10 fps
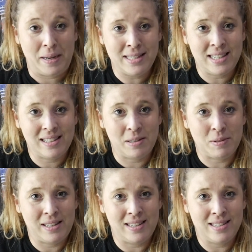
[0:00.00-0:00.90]
basically
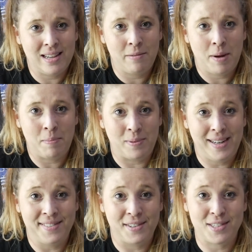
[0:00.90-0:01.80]
what the inside of my
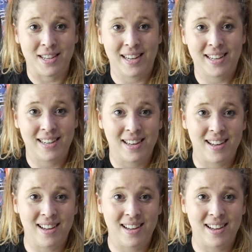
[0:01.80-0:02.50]
brain looks like,